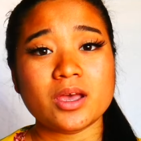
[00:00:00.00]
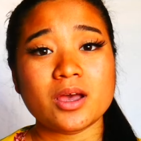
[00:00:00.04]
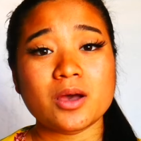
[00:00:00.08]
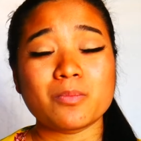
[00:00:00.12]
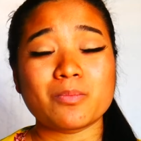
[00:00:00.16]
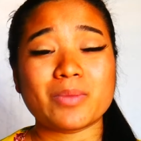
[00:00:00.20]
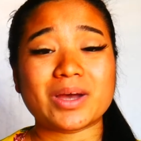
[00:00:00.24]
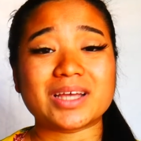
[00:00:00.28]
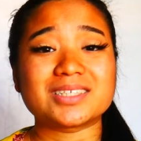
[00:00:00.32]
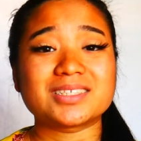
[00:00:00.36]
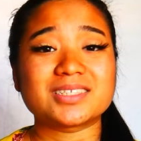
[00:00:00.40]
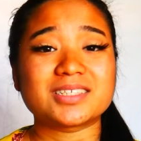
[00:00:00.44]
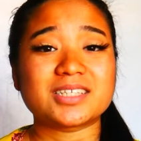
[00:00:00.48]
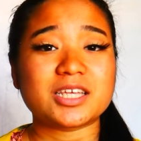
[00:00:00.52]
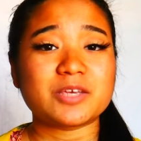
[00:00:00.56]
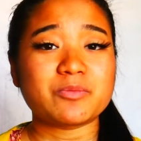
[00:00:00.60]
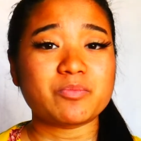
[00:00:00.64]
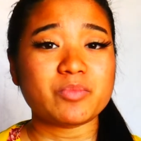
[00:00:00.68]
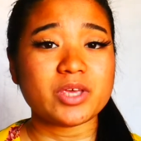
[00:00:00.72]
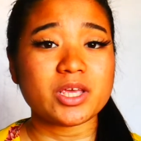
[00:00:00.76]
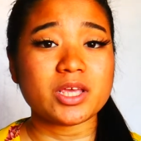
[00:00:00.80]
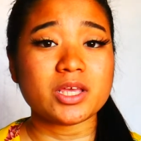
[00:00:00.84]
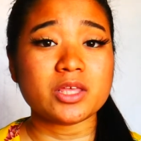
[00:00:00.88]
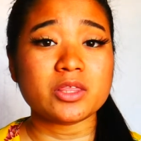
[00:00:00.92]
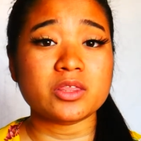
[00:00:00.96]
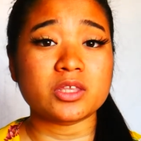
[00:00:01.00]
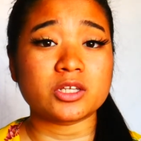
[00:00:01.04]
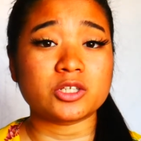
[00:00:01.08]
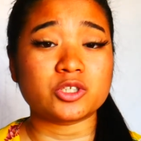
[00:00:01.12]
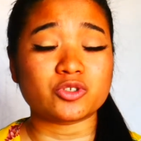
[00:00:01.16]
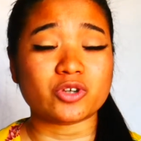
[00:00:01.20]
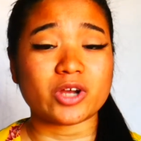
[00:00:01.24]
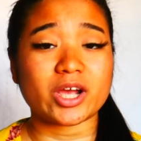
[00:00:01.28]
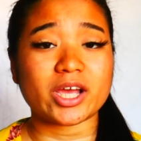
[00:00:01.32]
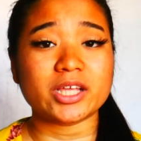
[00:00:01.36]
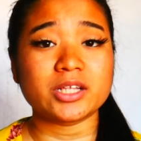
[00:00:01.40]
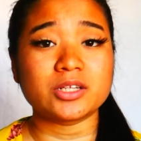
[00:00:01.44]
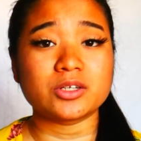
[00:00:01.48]
By steeping the
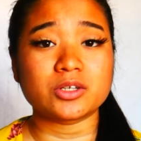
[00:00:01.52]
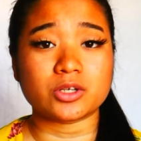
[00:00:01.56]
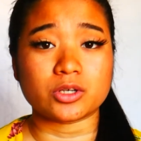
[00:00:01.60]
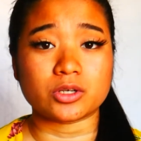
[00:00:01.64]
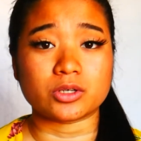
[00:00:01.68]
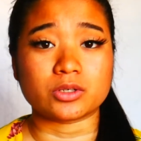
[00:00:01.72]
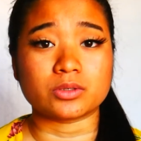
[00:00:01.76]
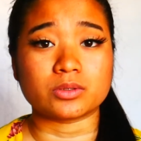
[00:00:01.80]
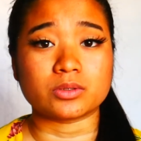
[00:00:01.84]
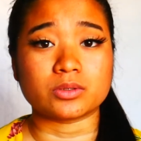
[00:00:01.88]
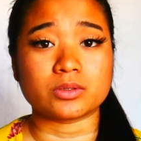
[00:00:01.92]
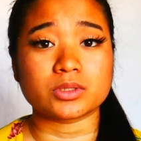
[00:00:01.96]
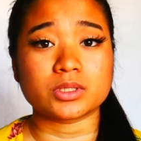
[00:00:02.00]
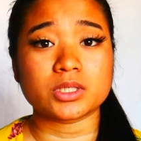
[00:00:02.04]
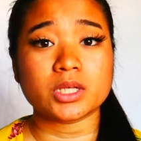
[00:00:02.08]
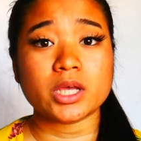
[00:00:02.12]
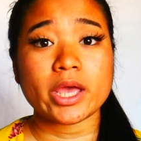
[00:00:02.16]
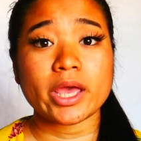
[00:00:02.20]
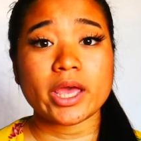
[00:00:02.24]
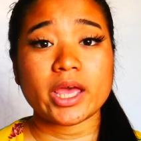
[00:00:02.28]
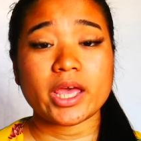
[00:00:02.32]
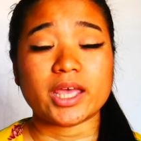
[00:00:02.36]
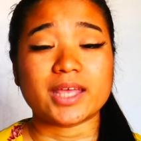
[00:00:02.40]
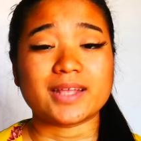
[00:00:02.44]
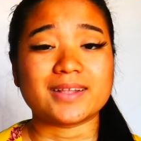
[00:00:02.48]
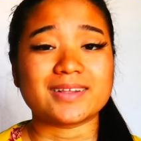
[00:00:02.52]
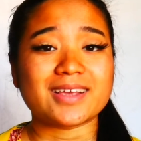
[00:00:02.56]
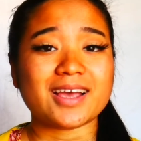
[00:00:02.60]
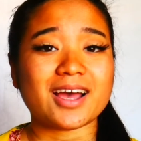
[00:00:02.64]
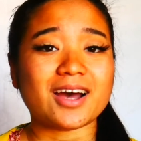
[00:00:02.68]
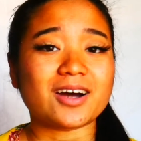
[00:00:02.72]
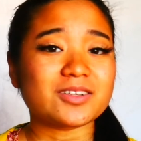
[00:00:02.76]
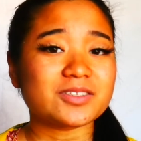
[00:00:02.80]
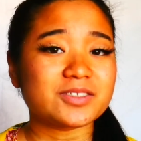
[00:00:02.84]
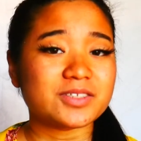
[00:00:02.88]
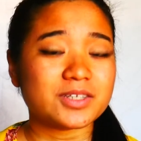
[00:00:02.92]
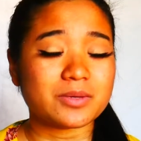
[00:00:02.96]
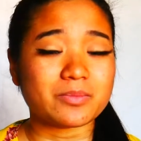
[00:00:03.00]
dried kernels in
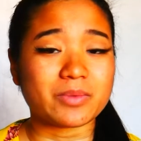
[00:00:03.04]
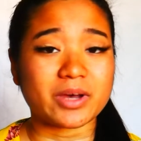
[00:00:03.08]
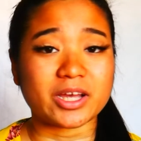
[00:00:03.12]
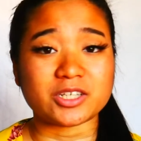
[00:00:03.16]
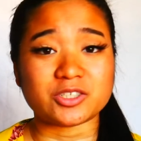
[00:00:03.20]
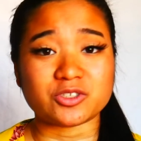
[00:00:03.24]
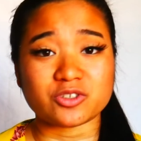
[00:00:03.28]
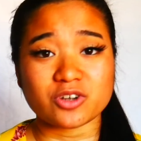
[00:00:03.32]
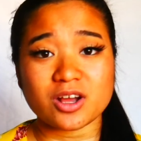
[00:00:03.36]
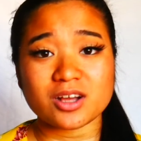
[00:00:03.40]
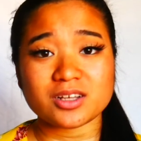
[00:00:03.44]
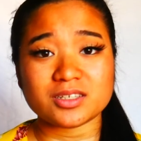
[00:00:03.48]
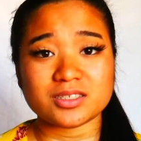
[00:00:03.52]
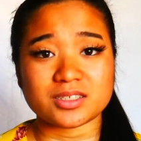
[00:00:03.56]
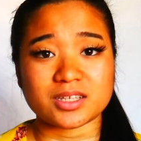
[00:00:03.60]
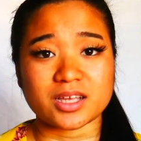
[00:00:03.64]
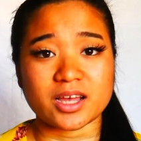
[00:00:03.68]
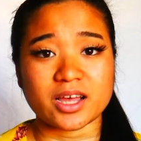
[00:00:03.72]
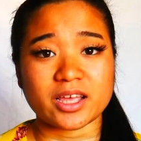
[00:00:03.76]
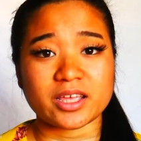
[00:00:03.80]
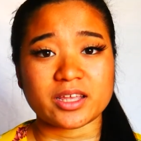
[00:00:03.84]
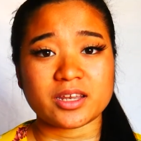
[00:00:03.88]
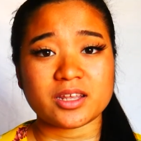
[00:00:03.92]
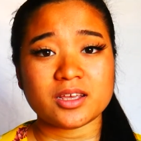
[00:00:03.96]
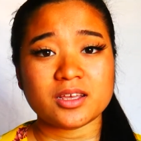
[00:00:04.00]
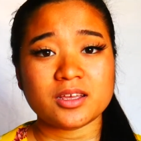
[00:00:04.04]
calcium hydroxide,